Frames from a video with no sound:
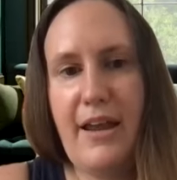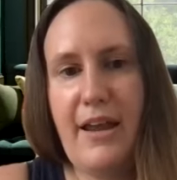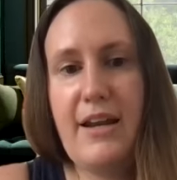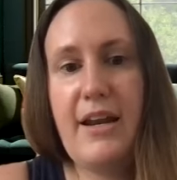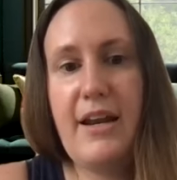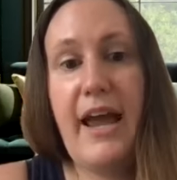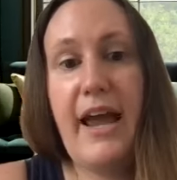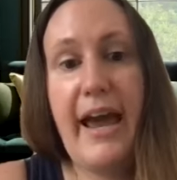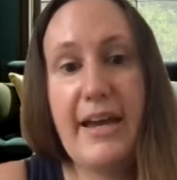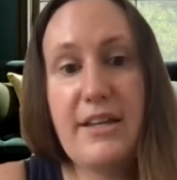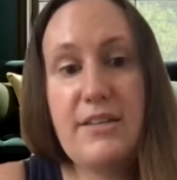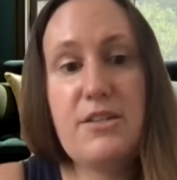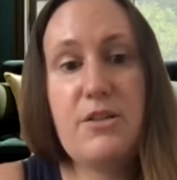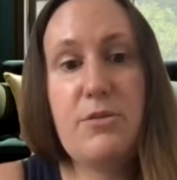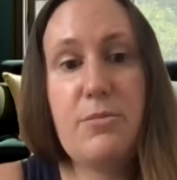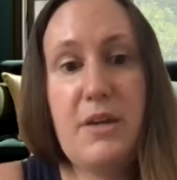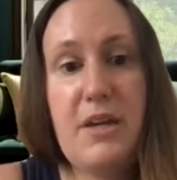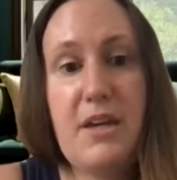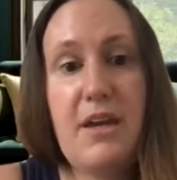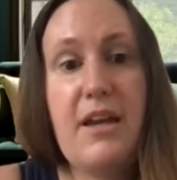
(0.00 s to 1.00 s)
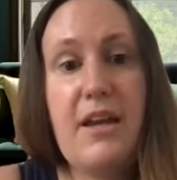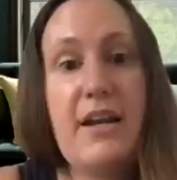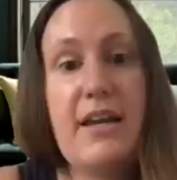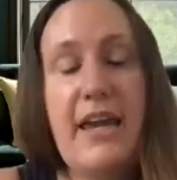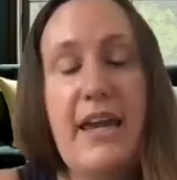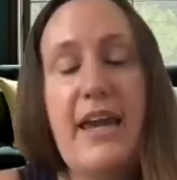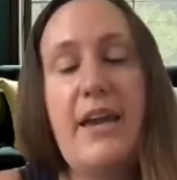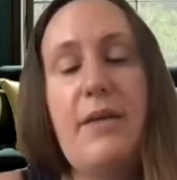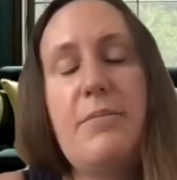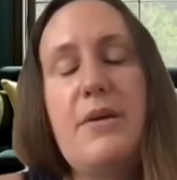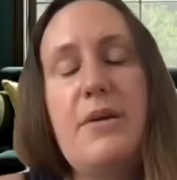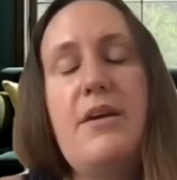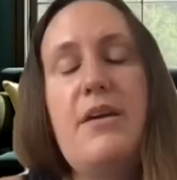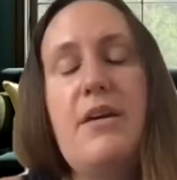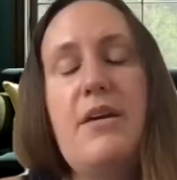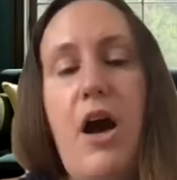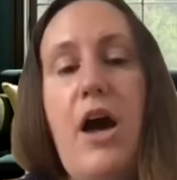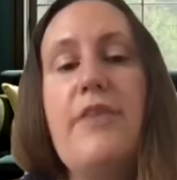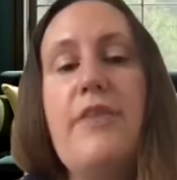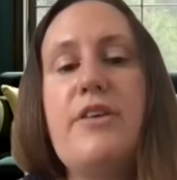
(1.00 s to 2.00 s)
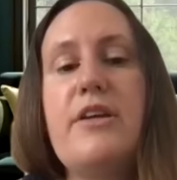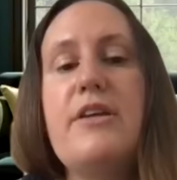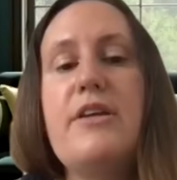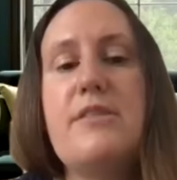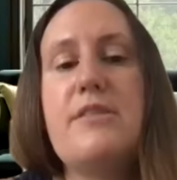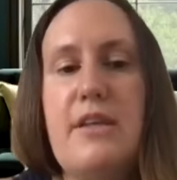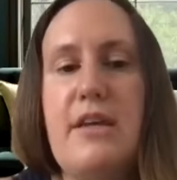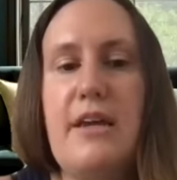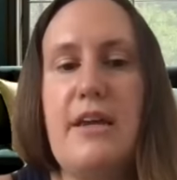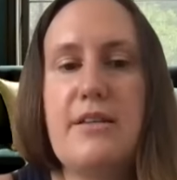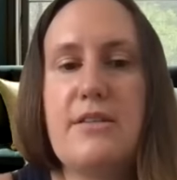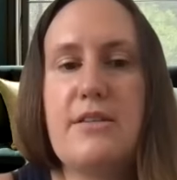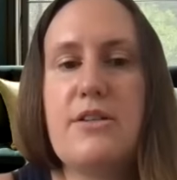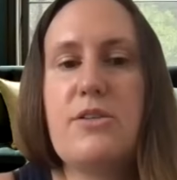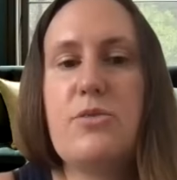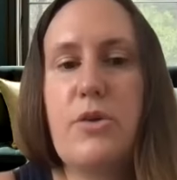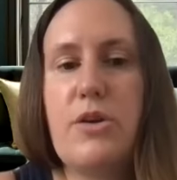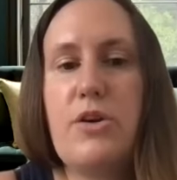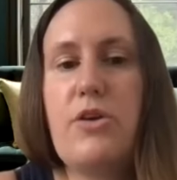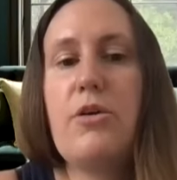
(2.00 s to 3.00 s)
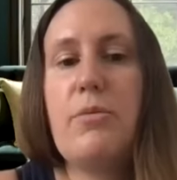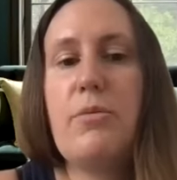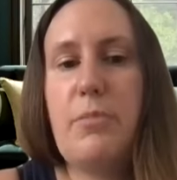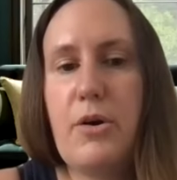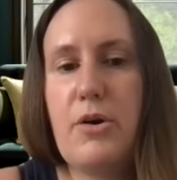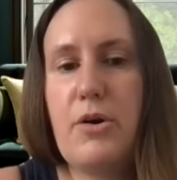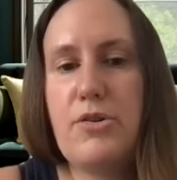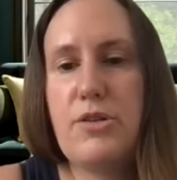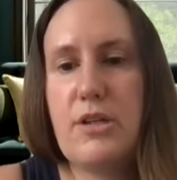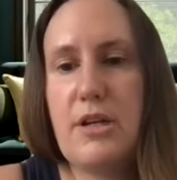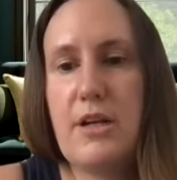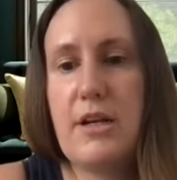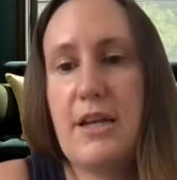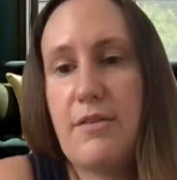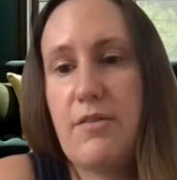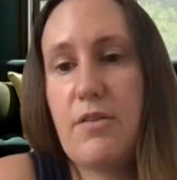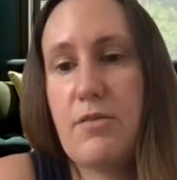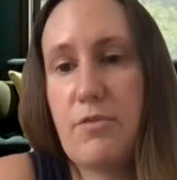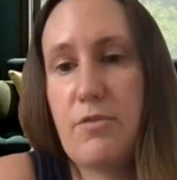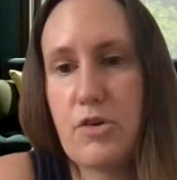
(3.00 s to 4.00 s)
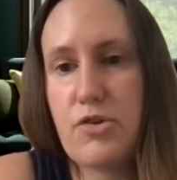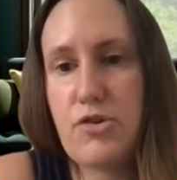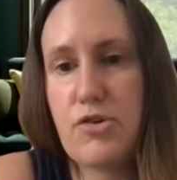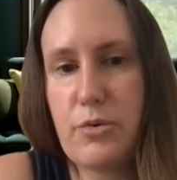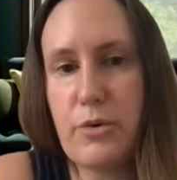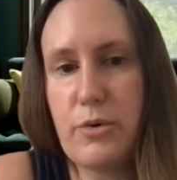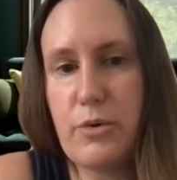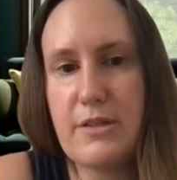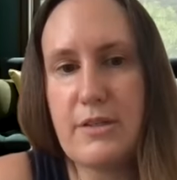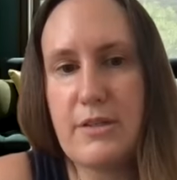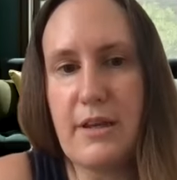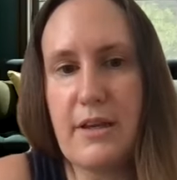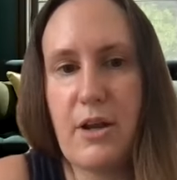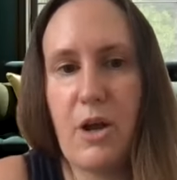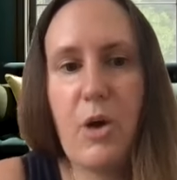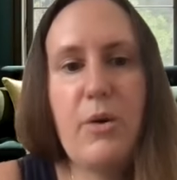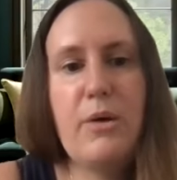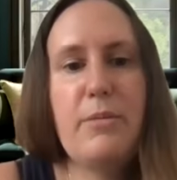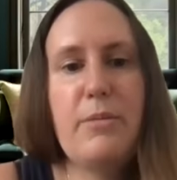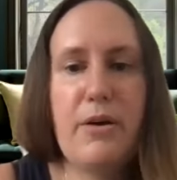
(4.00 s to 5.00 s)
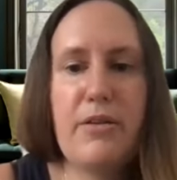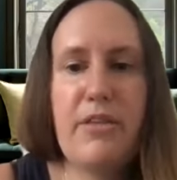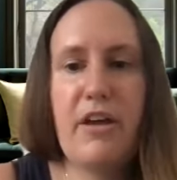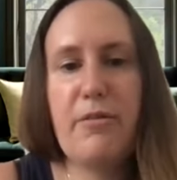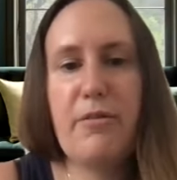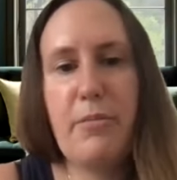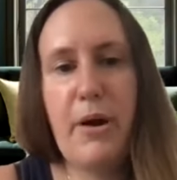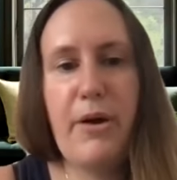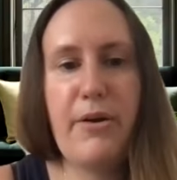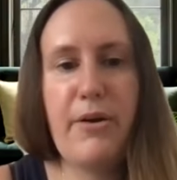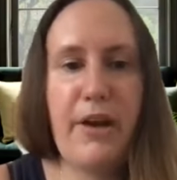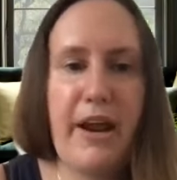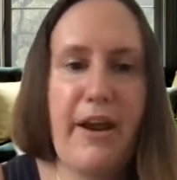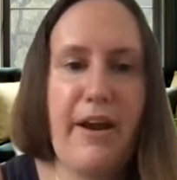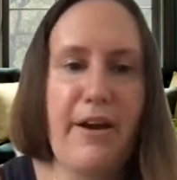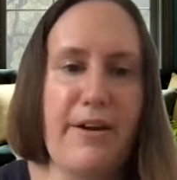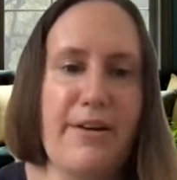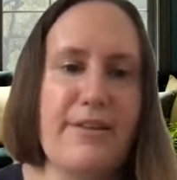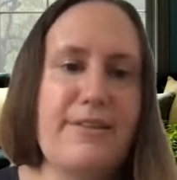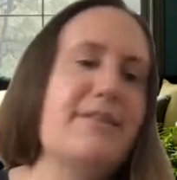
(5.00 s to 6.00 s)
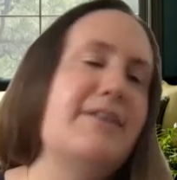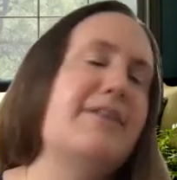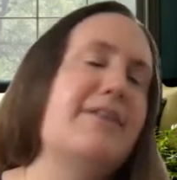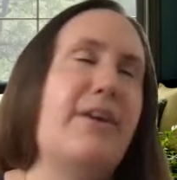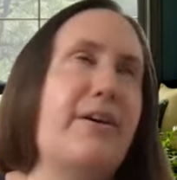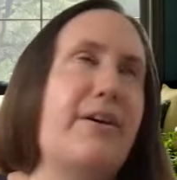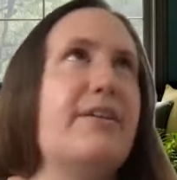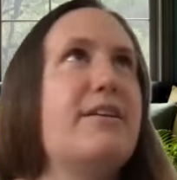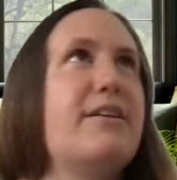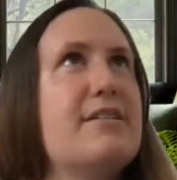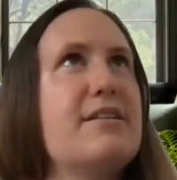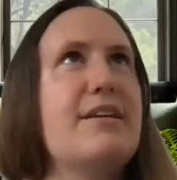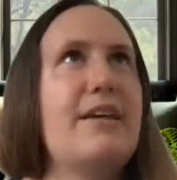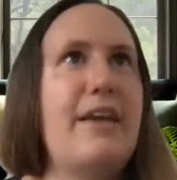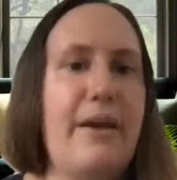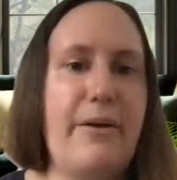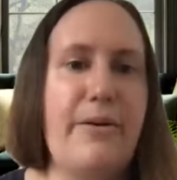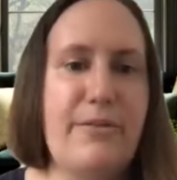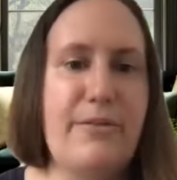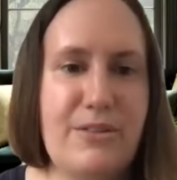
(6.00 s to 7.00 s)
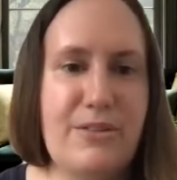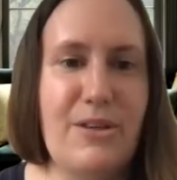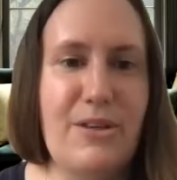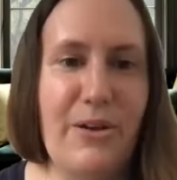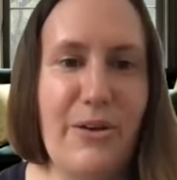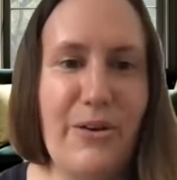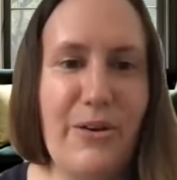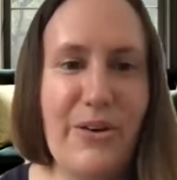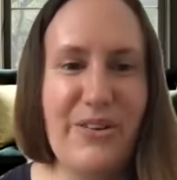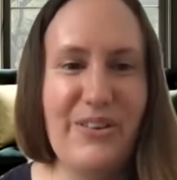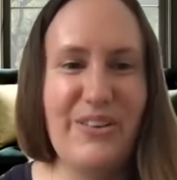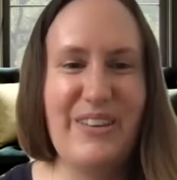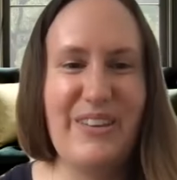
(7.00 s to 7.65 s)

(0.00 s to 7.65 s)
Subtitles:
And it has to be, and it can't be obvious things, because when you're in person and even virtual, it's like, oh, we both have brown hair. It's like, no, that doesn't count. So